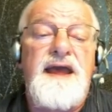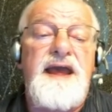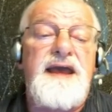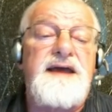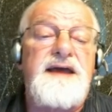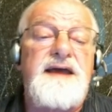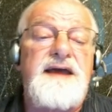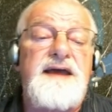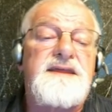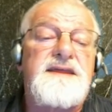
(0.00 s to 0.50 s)

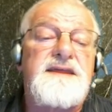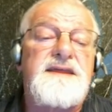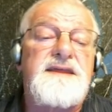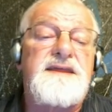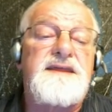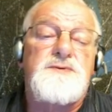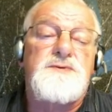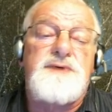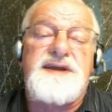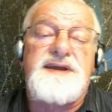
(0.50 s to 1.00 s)
And they were
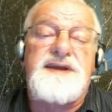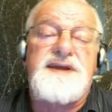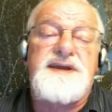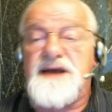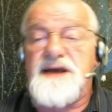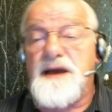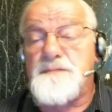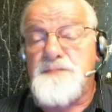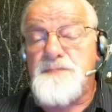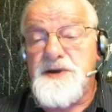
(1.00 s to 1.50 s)
doing it
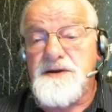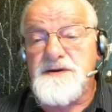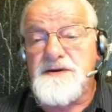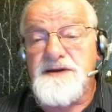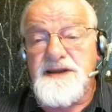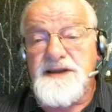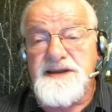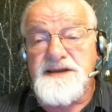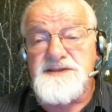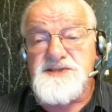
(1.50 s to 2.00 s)

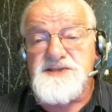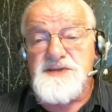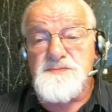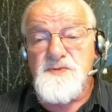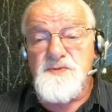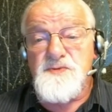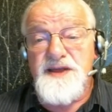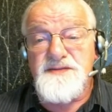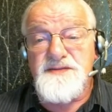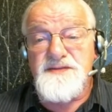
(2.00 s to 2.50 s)
apparently in
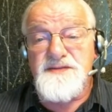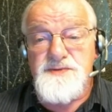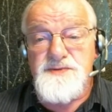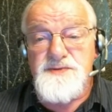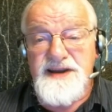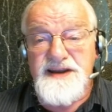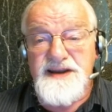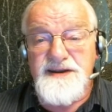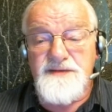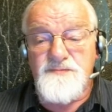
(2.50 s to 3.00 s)
some rather
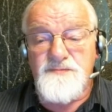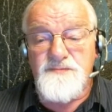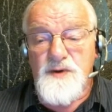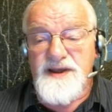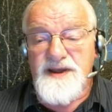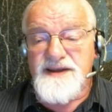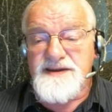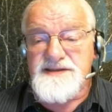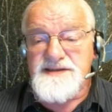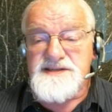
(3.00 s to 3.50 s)
creative
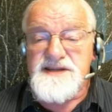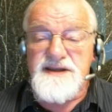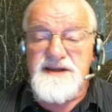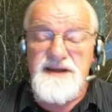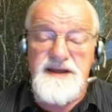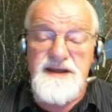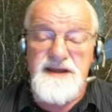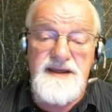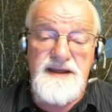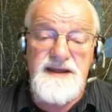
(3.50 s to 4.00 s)
ways.
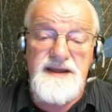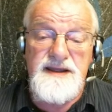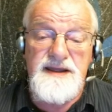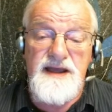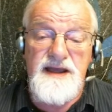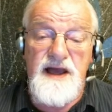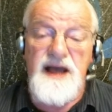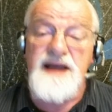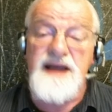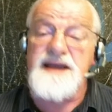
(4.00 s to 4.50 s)

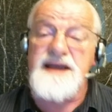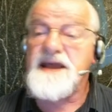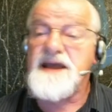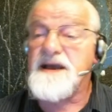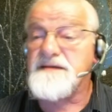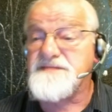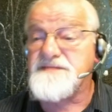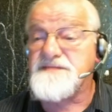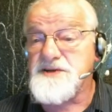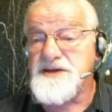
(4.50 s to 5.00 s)
I
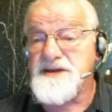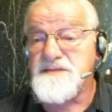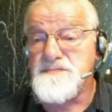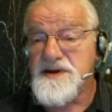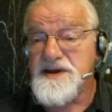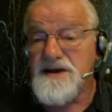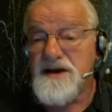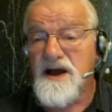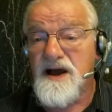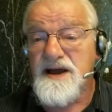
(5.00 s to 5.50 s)
have to
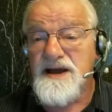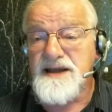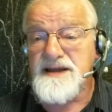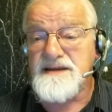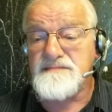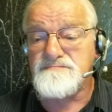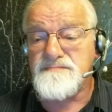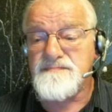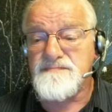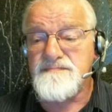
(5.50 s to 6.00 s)
admit,
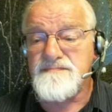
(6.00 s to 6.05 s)
I